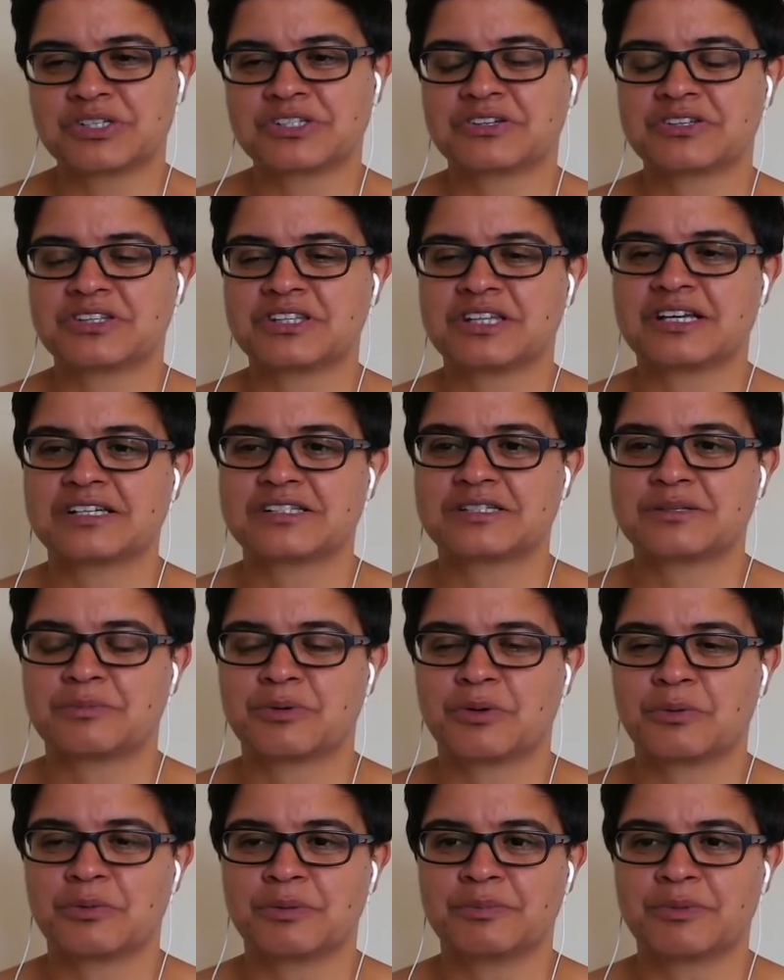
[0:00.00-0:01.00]
I think that's the
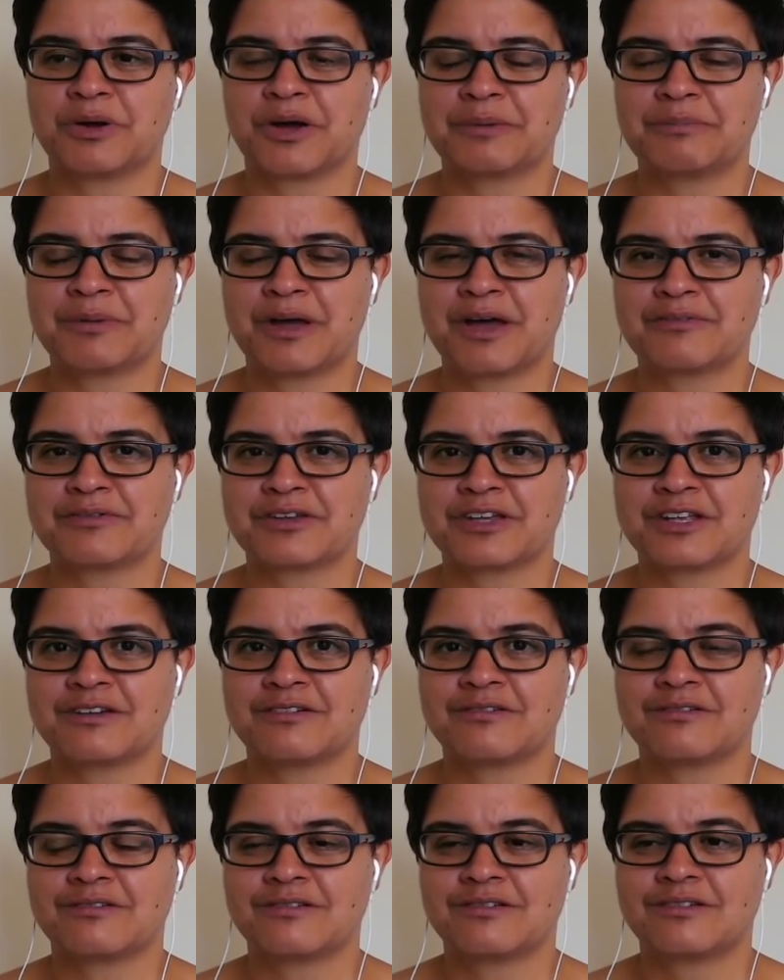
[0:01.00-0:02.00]
problem that I'm
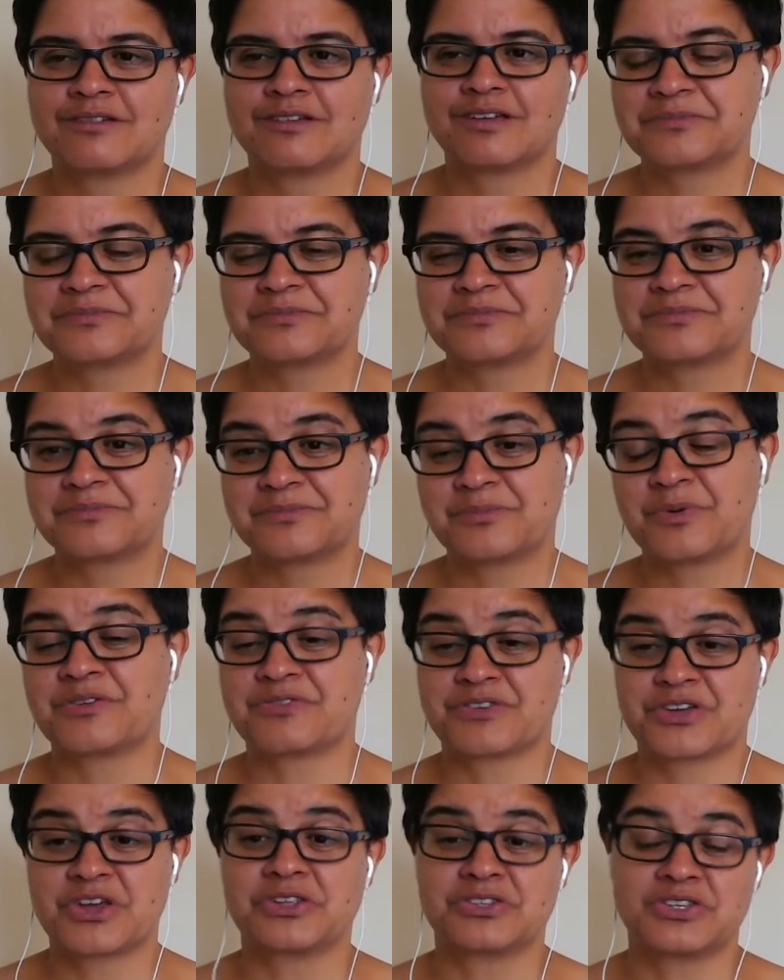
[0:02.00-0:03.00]
having
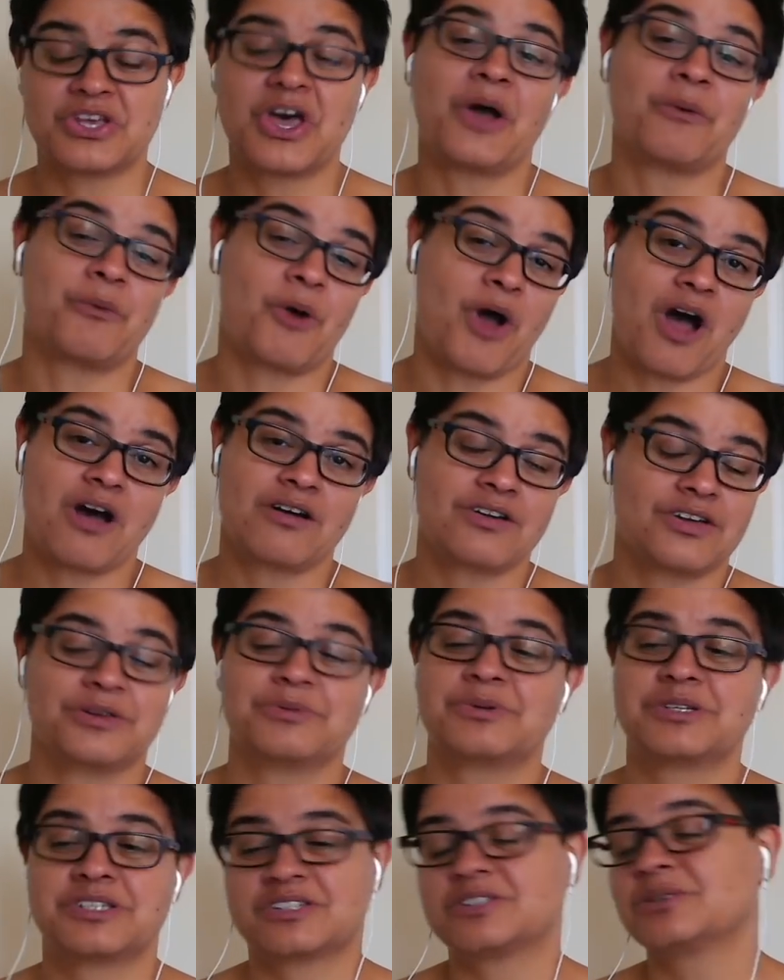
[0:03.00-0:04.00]
with Katoa, who
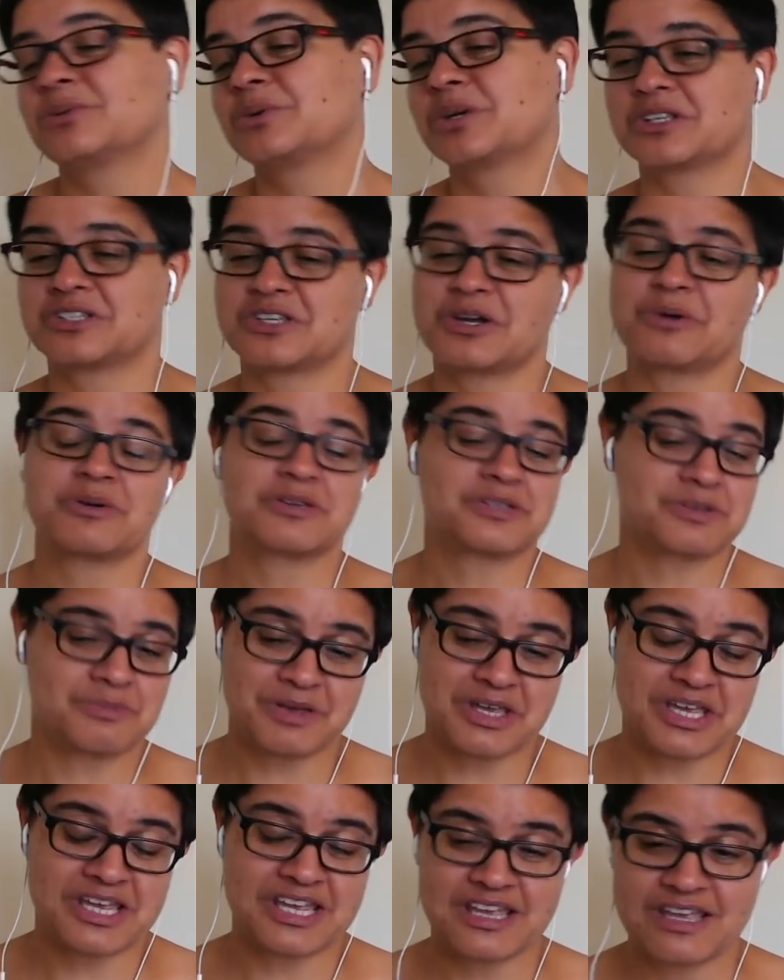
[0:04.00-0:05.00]
is still Katoa to
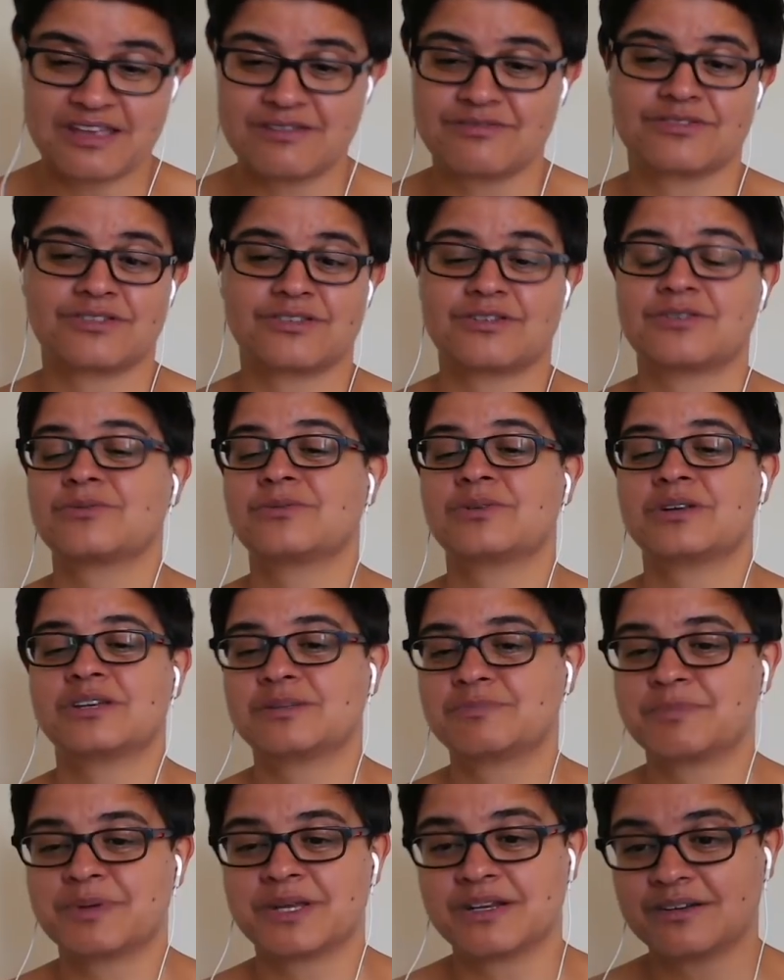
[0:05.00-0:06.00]
me, even though he's
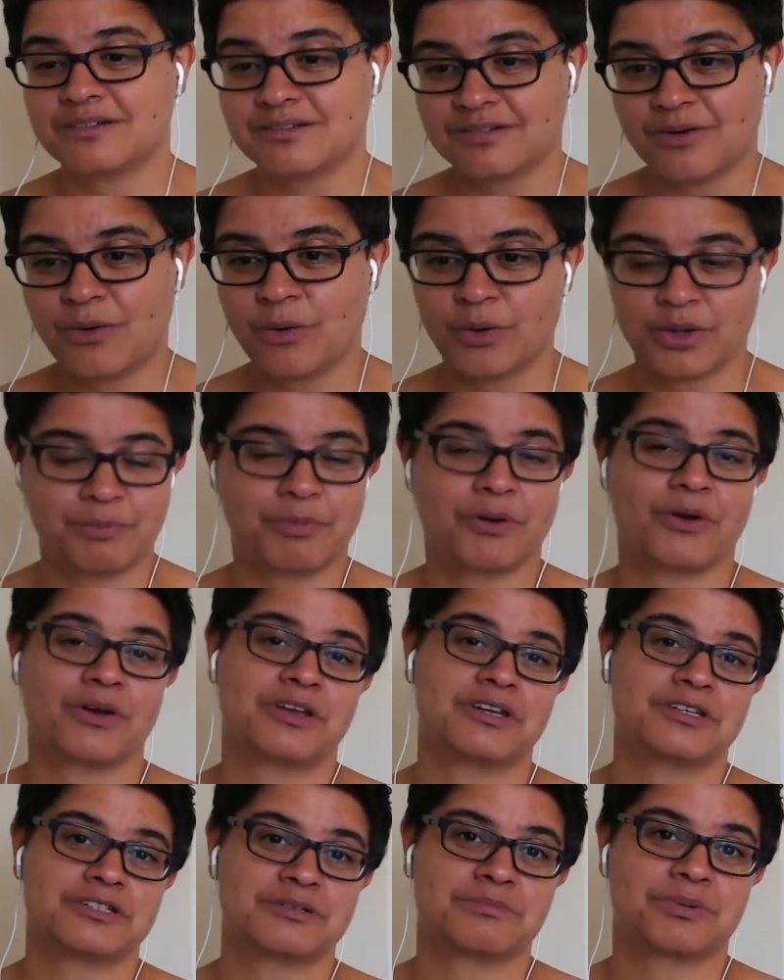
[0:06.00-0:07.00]
been
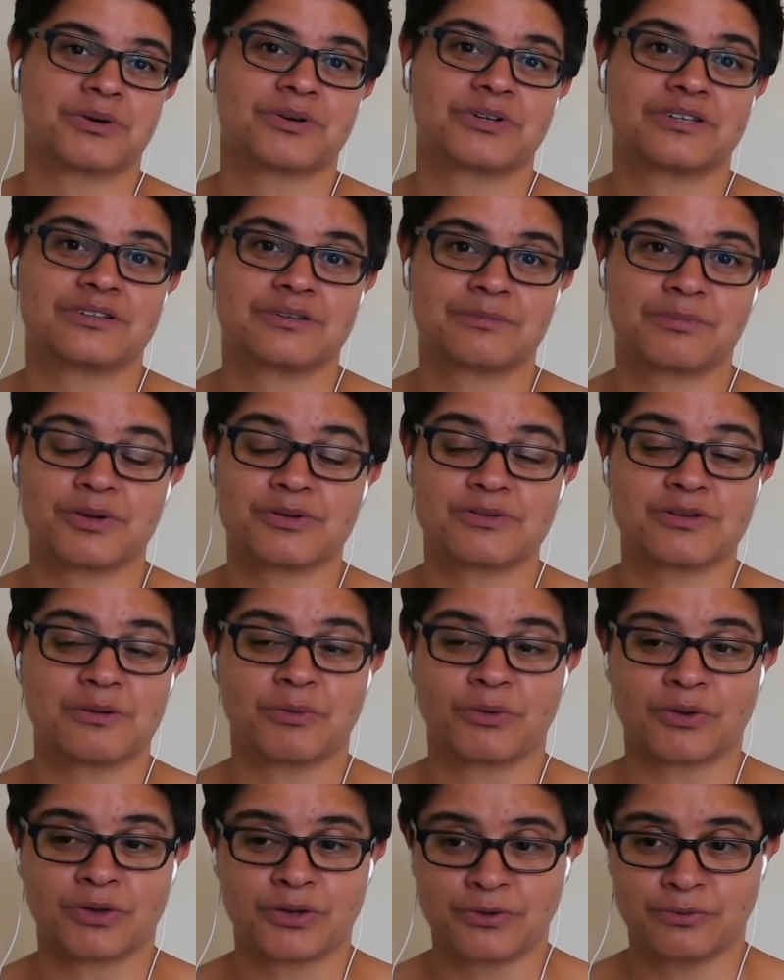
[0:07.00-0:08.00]
occupied by the proto
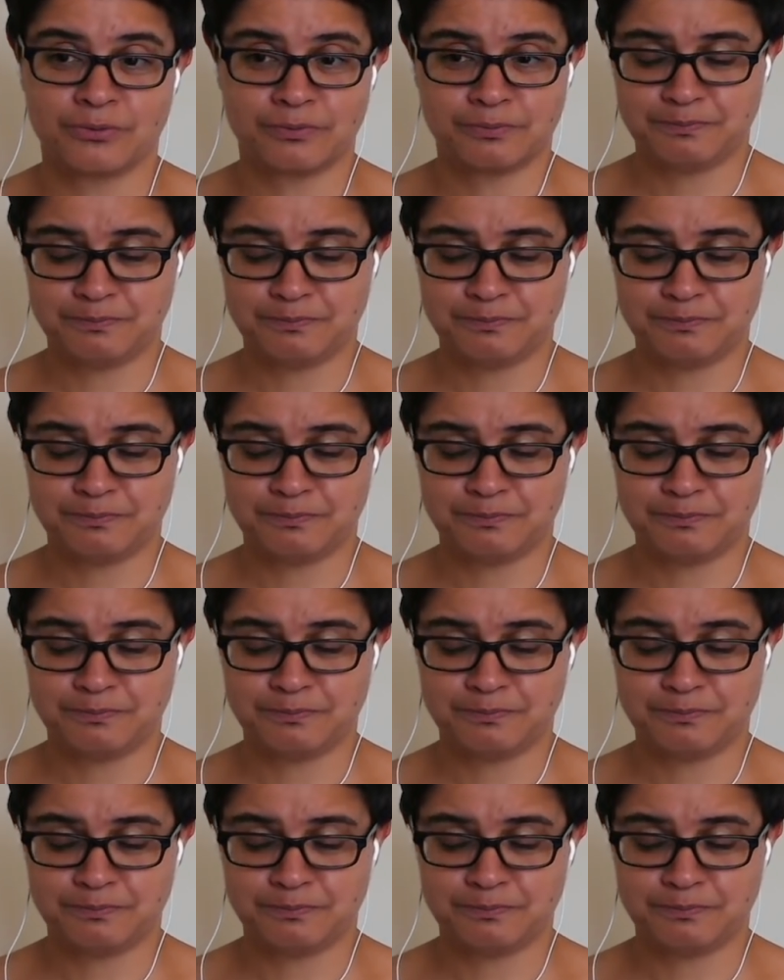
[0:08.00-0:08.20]
molecule.